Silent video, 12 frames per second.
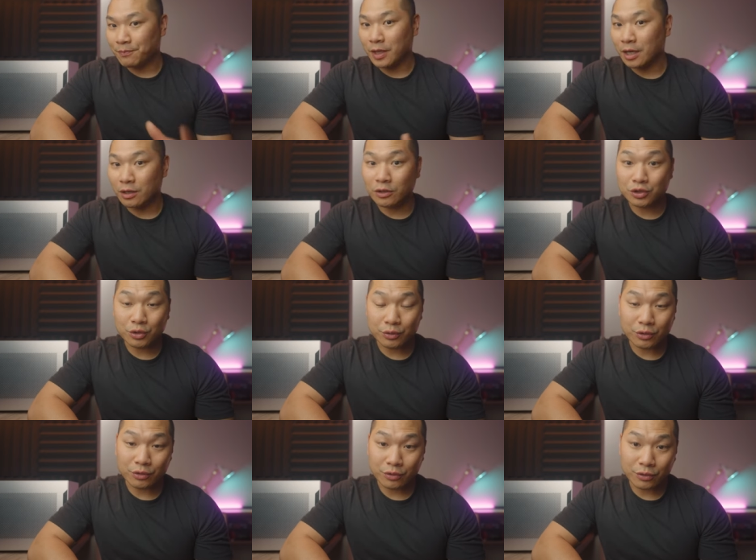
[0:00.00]
and also
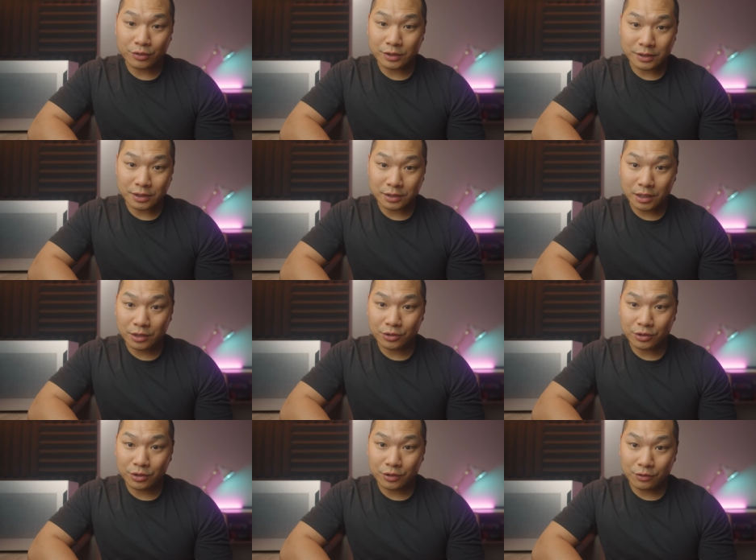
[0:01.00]
your
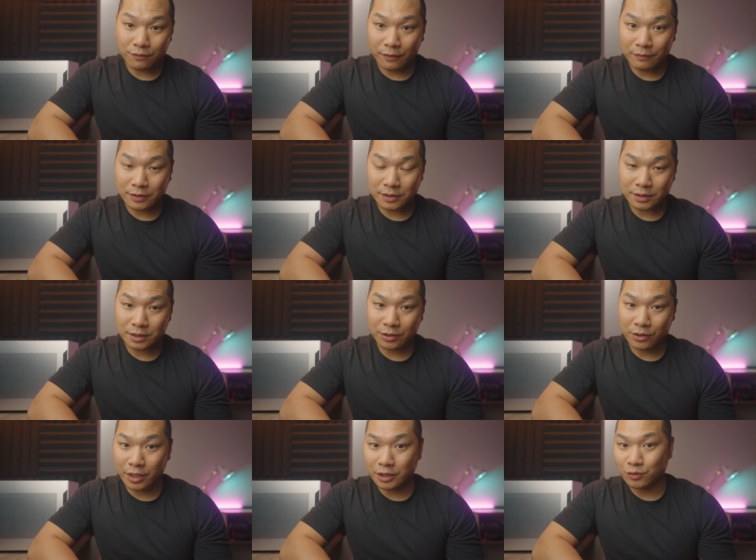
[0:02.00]
3600, your
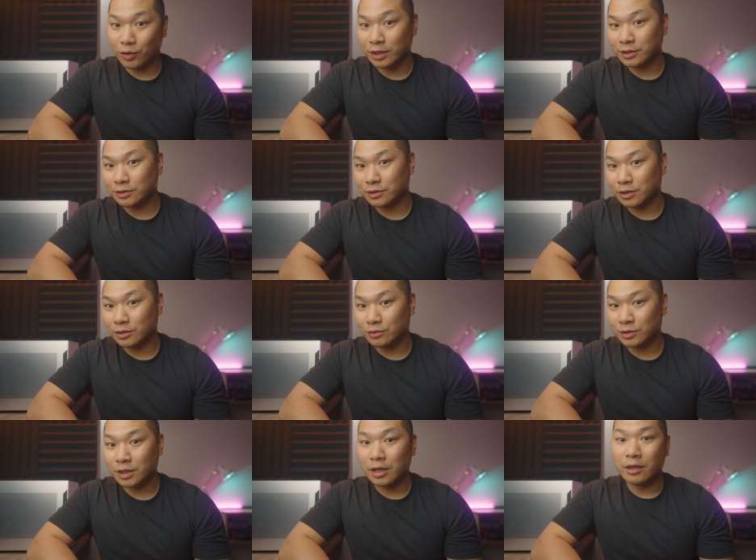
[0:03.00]
5600X Ryzen
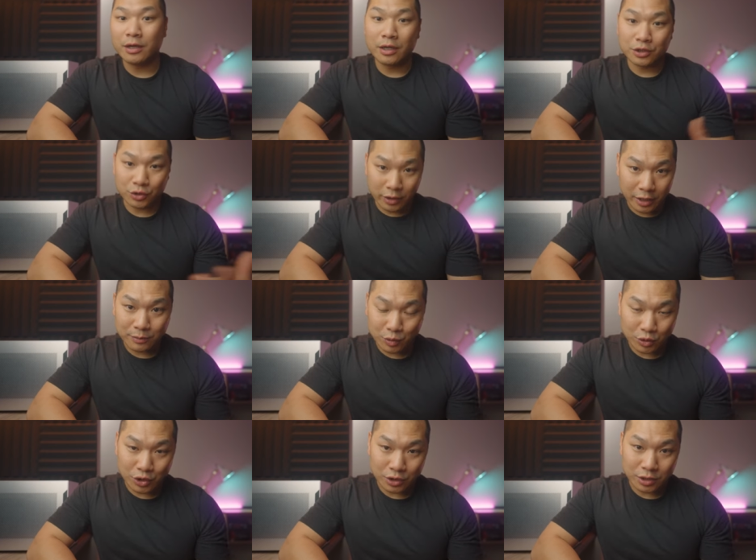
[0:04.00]
SKUs. So I am
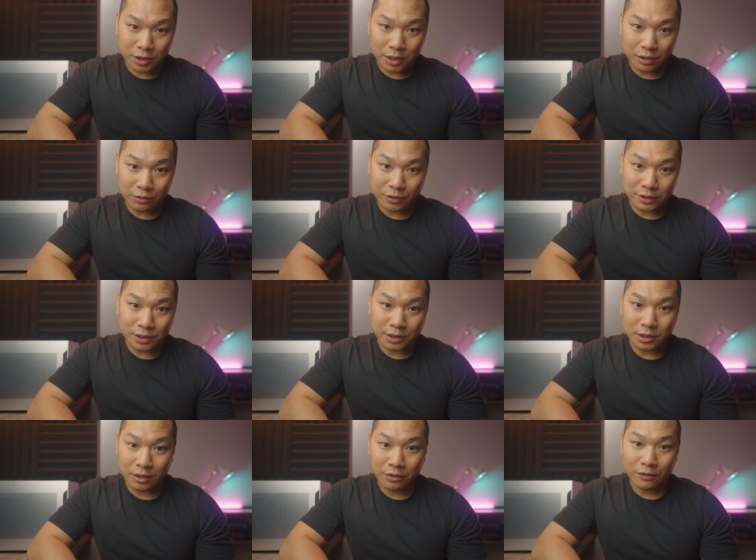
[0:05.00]
switching to the
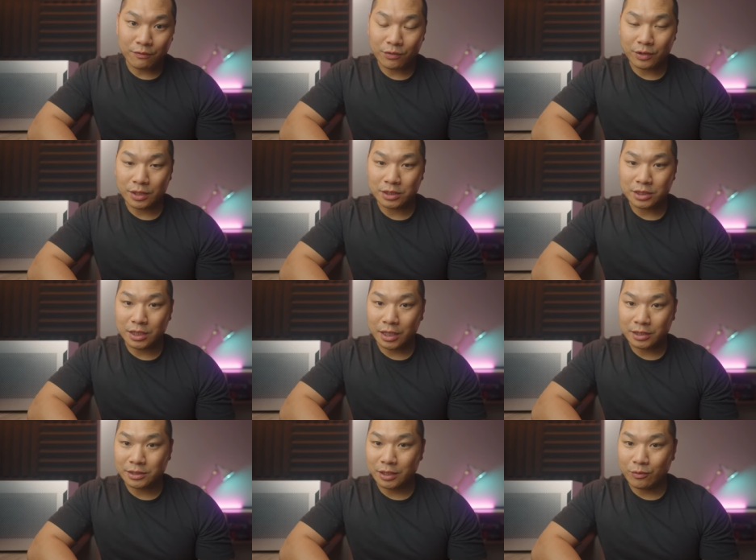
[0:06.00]
3600 for this
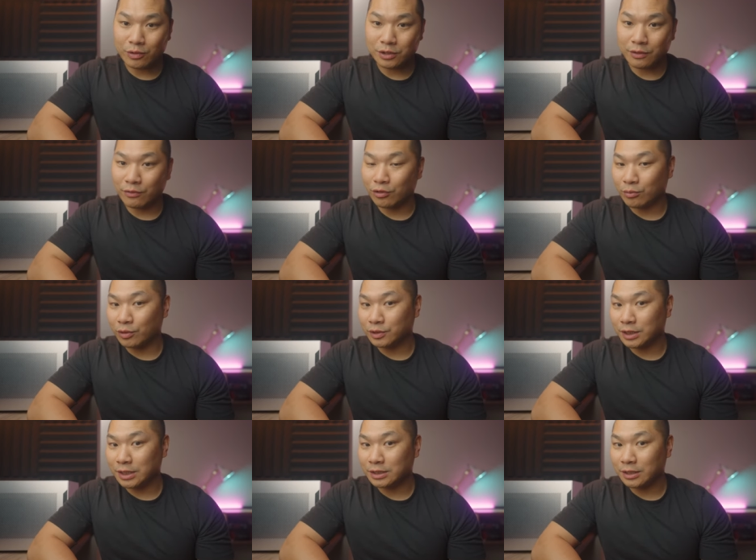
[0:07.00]
next sequence of thermal
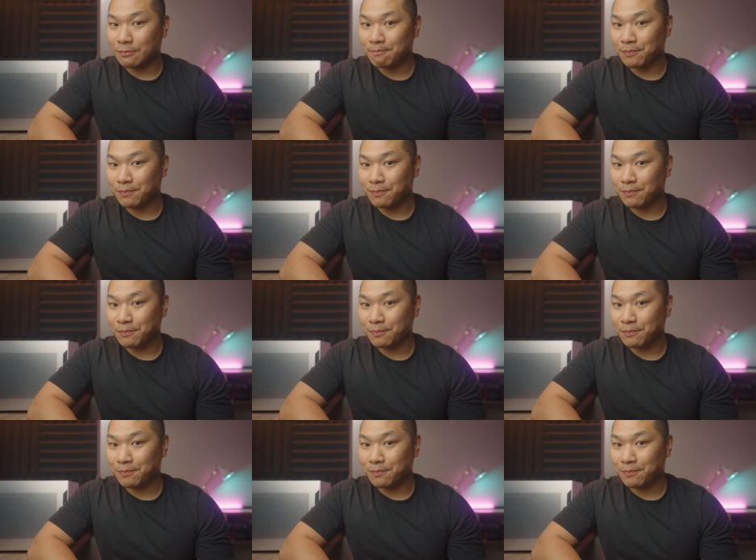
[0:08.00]
testing.